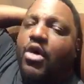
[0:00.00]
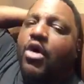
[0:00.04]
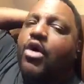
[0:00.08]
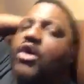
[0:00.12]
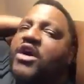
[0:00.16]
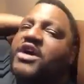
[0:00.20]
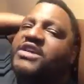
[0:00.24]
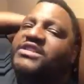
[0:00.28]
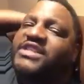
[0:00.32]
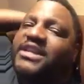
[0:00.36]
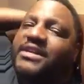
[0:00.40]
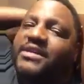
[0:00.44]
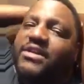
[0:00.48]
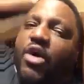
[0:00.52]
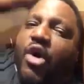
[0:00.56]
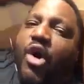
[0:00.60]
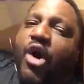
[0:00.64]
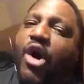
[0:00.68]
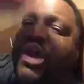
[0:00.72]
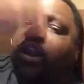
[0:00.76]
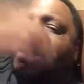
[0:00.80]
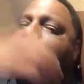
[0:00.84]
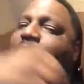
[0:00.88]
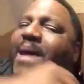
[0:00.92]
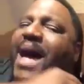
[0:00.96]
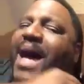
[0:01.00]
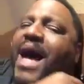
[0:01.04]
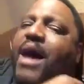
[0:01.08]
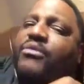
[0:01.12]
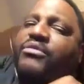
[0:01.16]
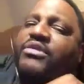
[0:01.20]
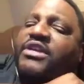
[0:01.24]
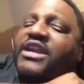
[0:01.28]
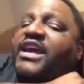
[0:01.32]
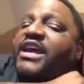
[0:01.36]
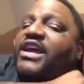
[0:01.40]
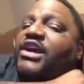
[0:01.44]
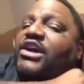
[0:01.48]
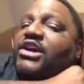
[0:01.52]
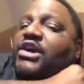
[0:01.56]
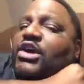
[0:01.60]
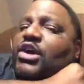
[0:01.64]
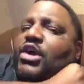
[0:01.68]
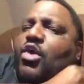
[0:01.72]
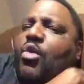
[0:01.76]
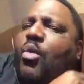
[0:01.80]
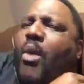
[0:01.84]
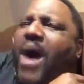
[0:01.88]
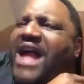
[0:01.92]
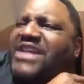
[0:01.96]
Or is it all about, nigga,
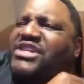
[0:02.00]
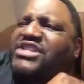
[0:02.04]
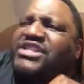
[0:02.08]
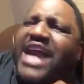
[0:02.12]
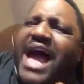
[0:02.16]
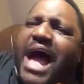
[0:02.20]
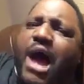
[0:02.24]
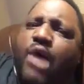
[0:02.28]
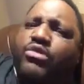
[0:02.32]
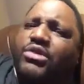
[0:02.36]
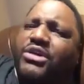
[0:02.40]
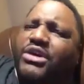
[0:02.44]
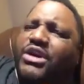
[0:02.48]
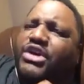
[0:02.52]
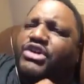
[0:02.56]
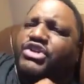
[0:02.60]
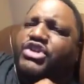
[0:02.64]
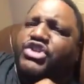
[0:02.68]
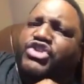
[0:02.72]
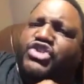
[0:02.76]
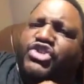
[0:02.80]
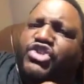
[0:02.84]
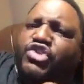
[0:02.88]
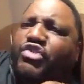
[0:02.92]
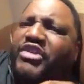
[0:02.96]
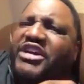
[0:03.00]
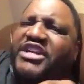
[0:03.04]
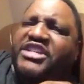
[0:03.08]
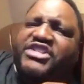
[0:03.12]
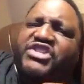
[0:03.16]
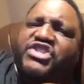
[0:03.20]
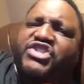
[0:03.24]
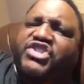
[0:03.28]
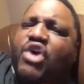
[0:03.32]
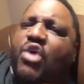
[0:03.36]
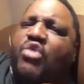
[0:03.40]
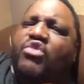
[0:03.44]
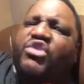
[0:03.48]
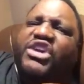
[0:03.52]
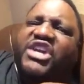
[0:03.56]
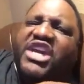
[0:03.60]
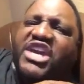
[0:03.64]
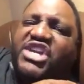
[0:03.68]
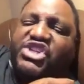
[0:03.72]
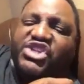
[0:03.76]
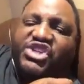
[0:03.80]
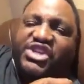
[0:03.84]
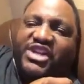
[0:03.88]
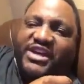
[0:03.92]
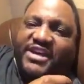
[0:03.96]
watch out, the streets is gonna
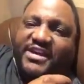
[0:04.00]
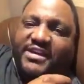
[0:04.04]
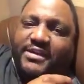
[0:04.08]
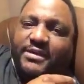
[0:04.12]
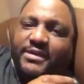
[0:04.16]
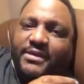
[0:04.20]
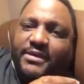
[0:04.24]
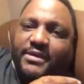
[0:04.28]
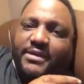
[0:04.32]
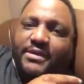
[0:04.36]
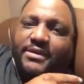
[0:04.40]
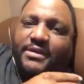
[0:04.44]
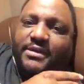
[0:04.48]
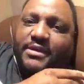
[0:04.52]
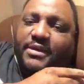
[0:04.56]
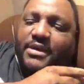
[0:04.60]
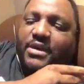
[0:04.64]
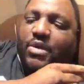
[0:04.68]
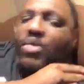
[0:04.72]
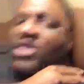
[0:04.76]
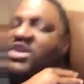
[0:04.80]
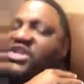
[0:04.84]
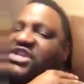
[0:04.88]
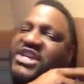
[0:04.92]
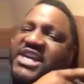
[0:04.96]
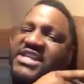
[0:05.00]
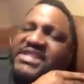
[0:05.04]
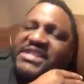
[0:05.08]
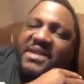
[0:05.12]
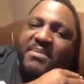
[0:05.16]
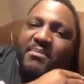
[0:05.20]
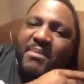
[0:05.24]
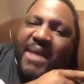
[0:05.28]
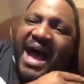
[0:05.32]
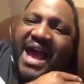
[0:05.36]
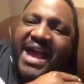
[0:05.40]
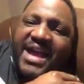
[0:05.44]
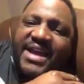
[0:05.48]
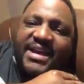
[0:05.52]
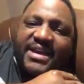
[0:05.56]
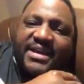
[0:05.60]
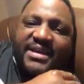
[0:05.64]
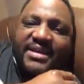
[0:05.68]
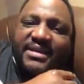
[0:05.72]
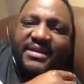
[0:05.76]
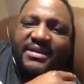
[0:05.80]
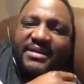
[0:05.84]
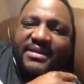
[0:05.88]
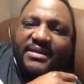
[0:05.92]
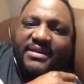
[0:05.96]
get you? Which is it, Mike?